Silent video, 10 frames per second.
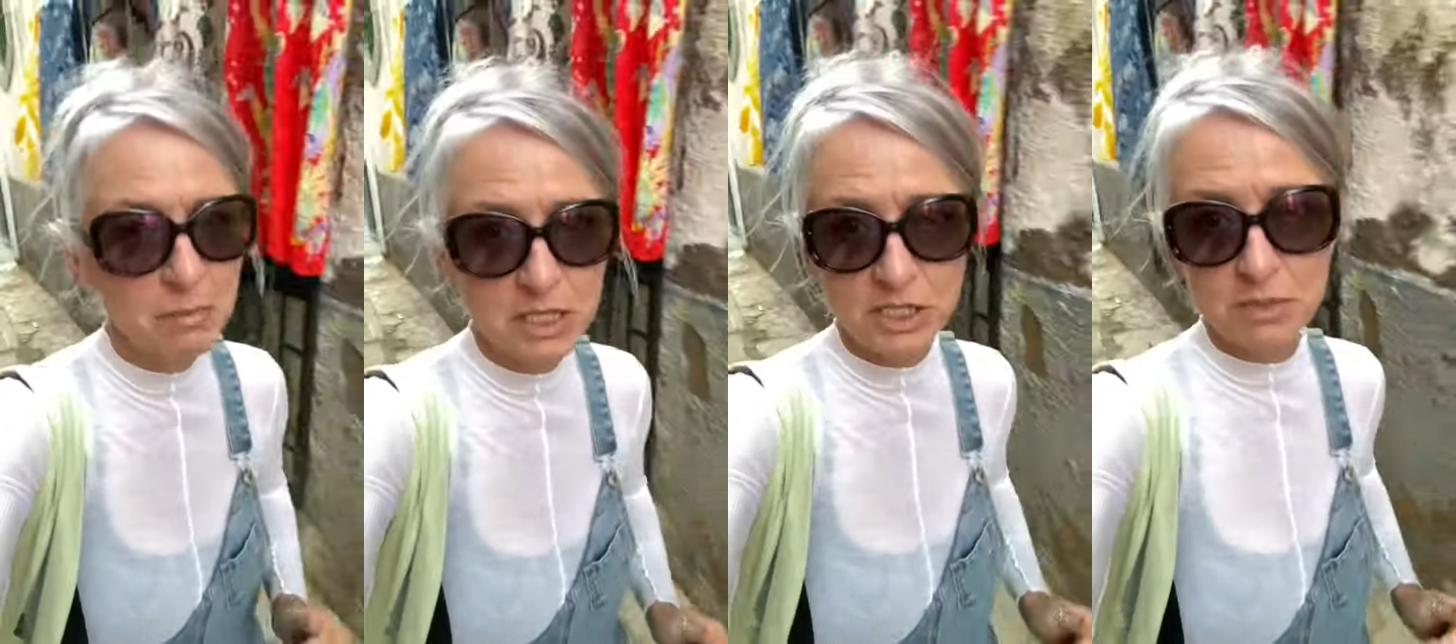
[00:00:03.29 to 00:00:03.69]
I
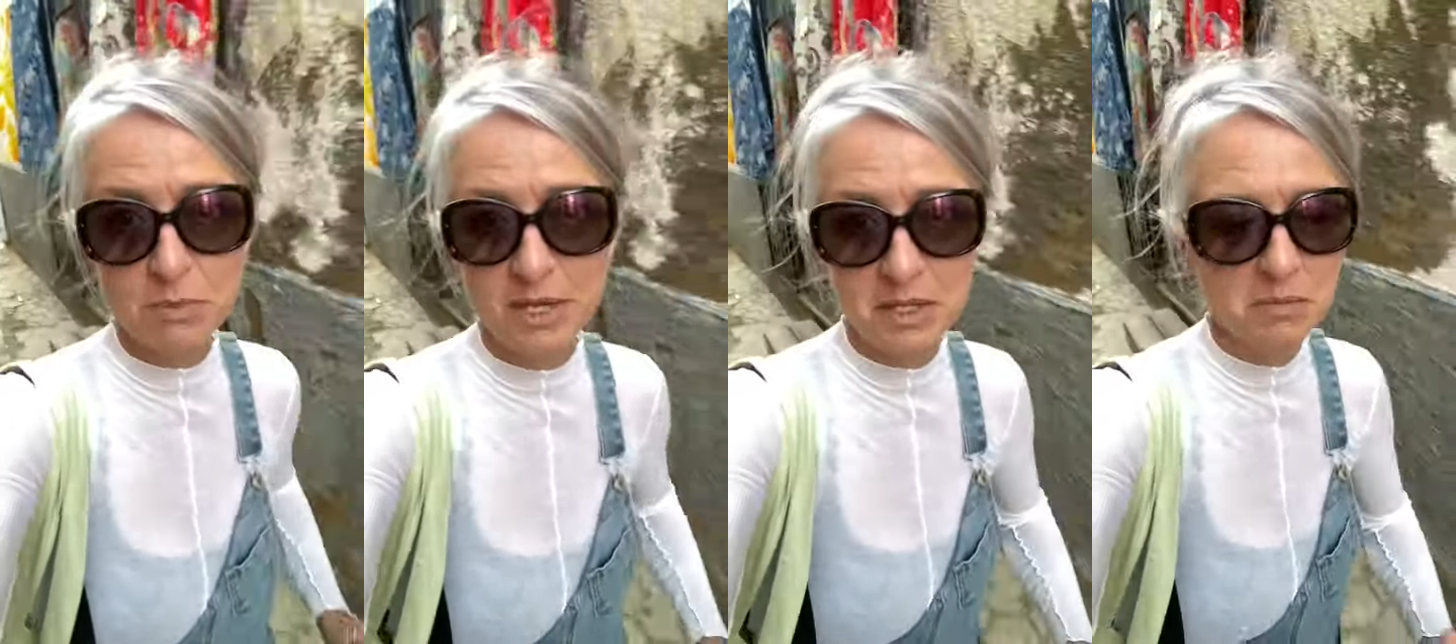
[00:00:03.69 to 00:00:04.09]
managed to
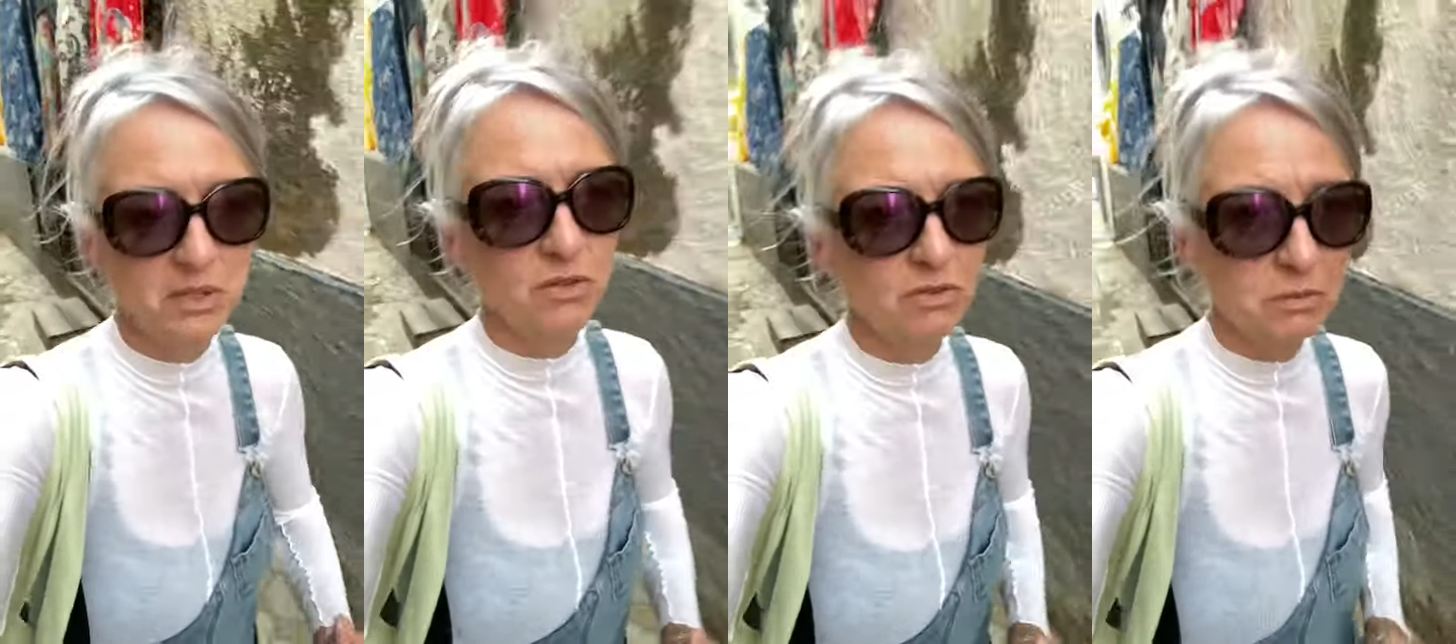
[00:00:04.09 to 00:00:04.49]
break
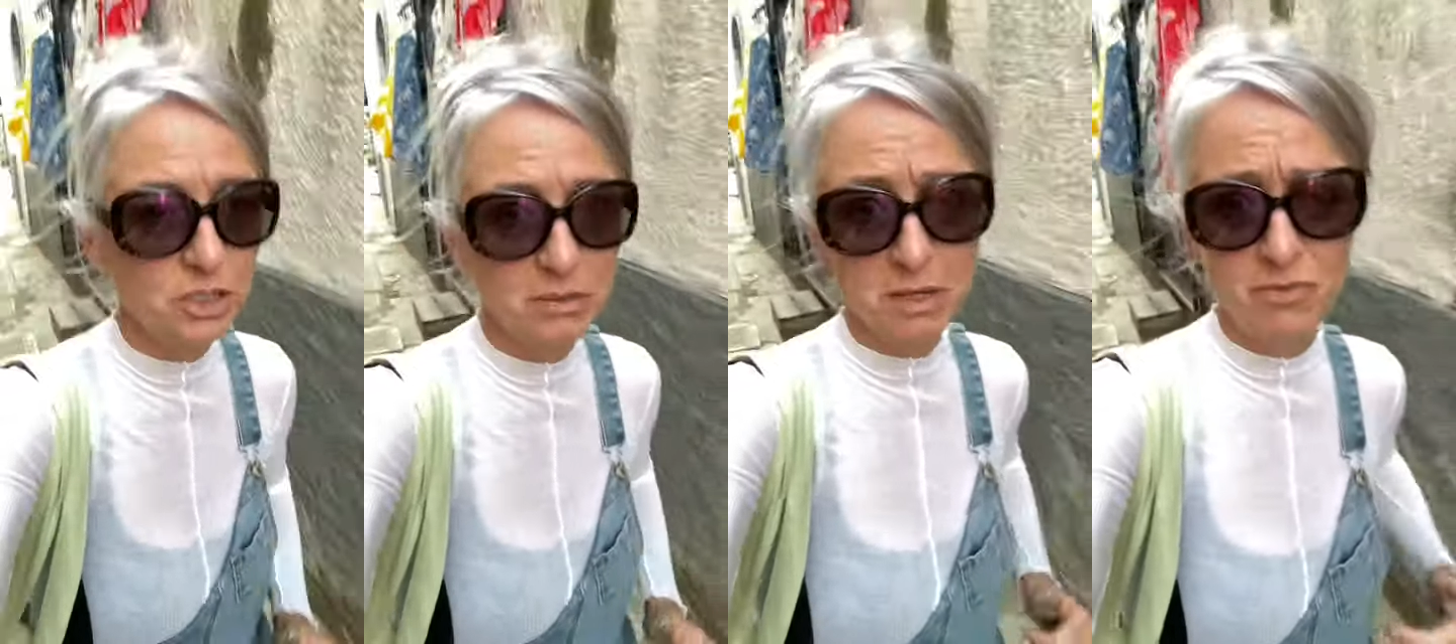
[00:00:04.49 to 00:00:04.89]
my coffee
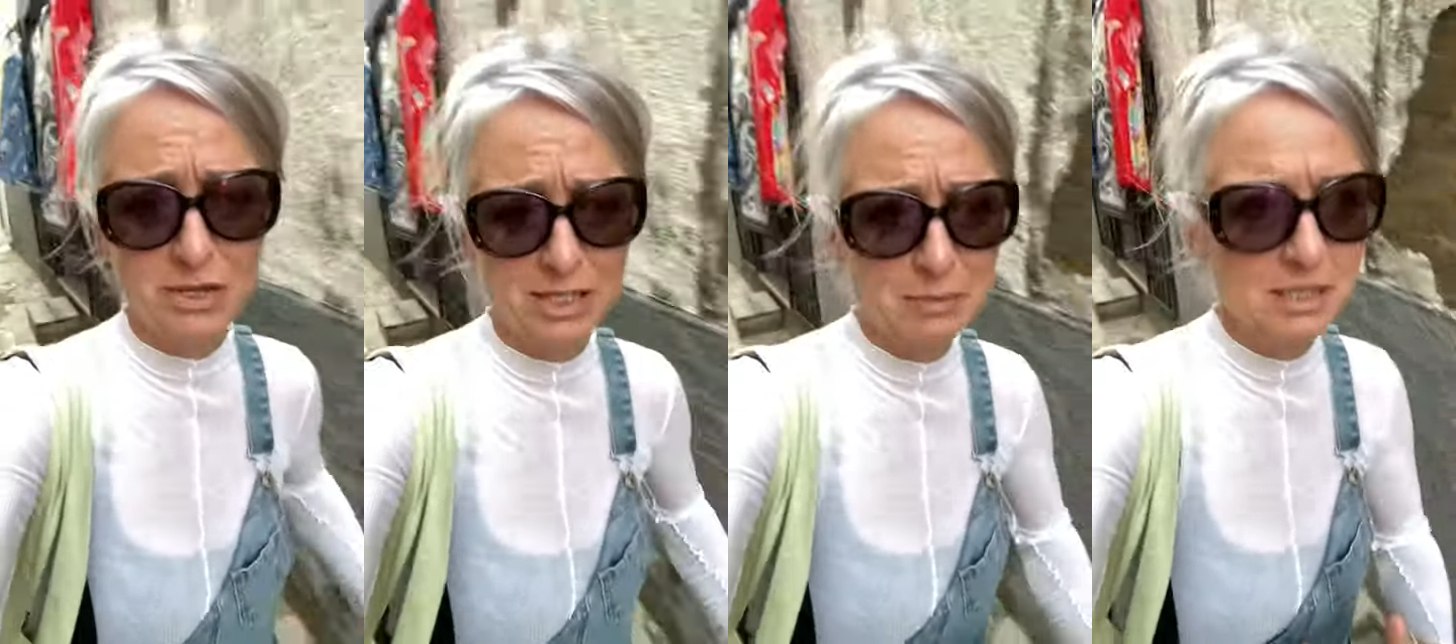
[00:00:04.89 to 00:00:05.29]
machine, my
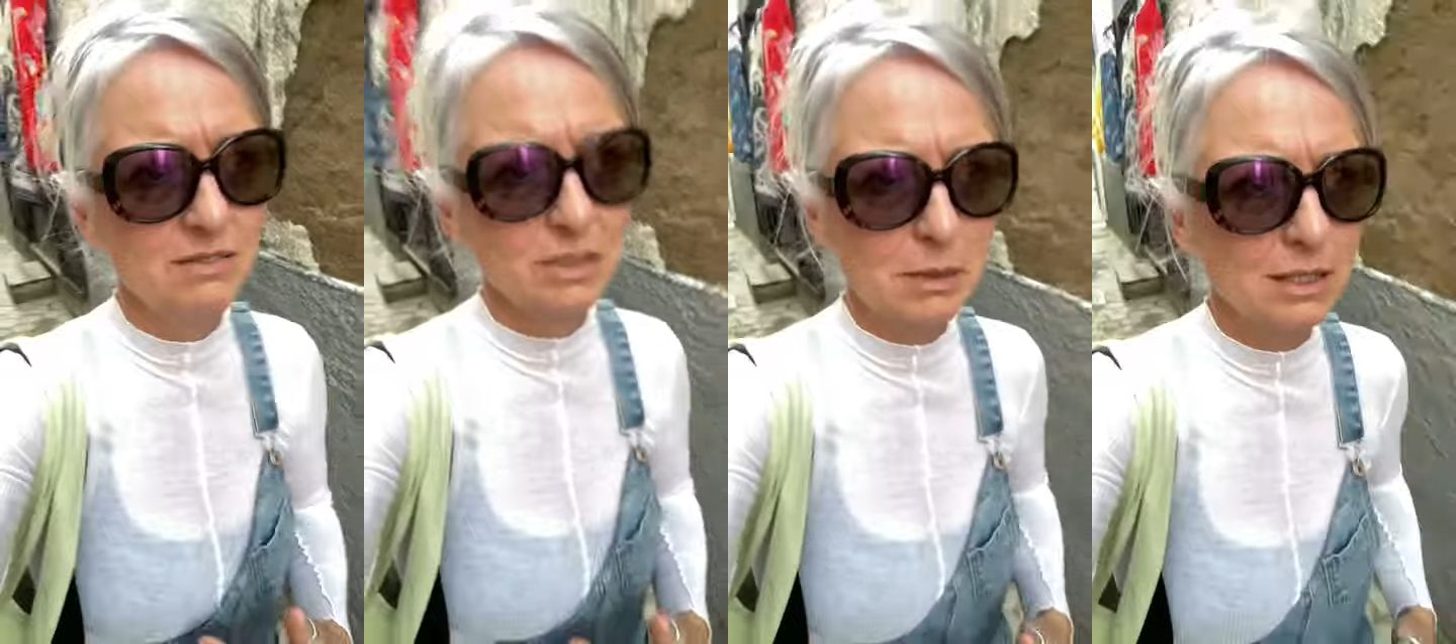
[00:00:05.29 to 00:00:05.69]
really
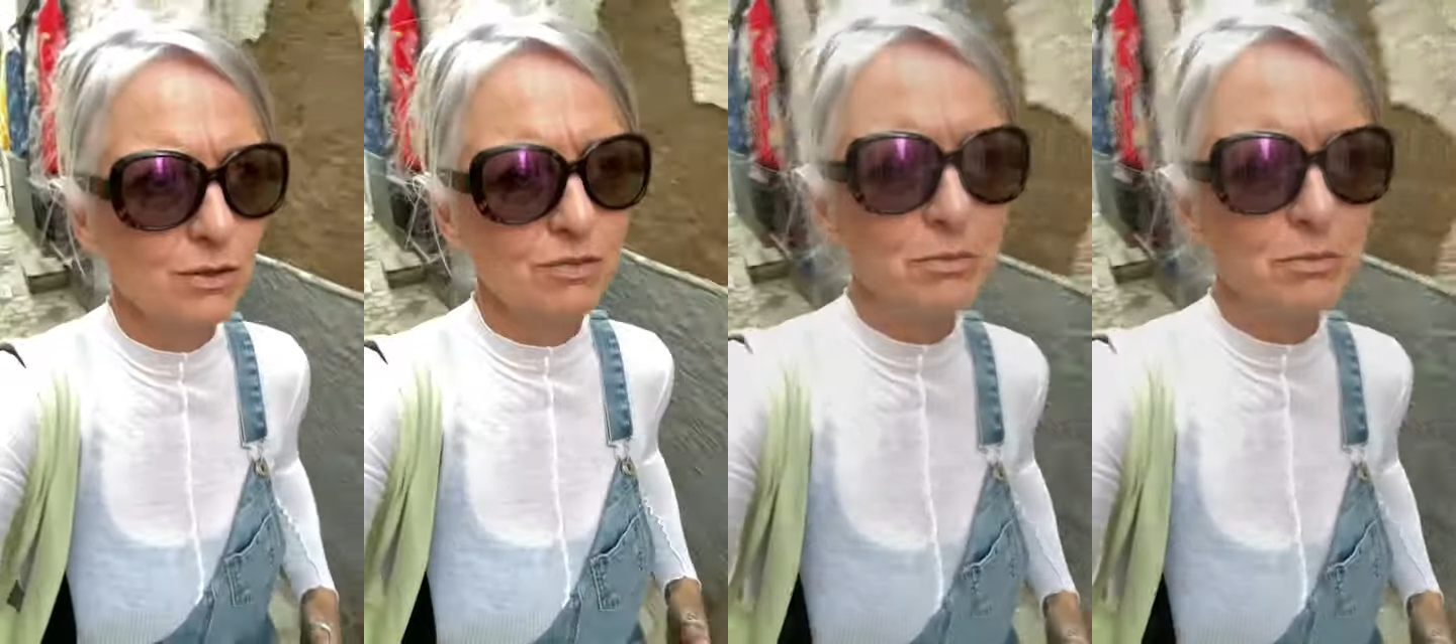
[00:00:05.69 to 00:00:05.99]
expensive Smeg coffee